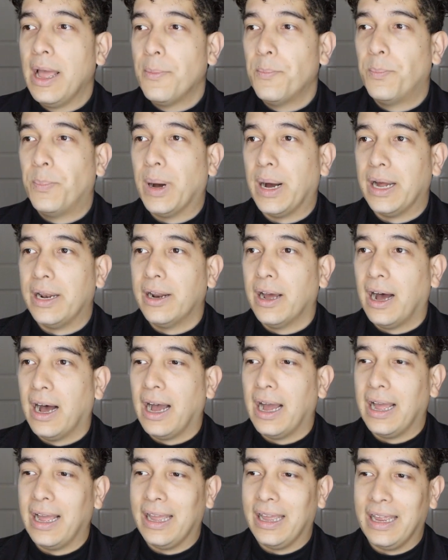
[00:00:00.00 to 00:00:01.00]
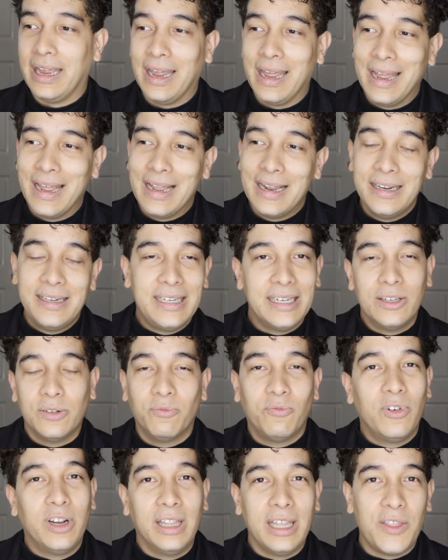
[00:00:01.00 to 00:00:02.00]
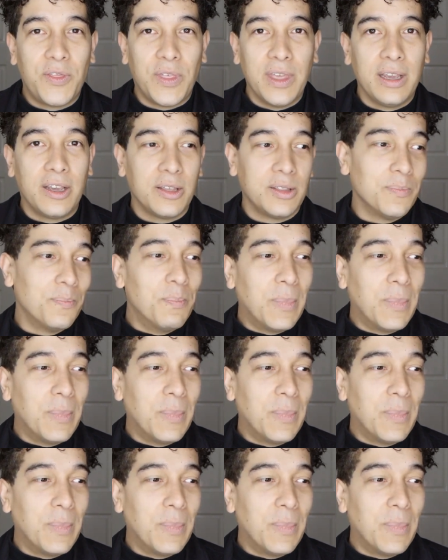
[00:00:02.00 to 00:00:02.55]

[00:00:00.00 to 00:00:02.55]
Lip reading: but I didn't really think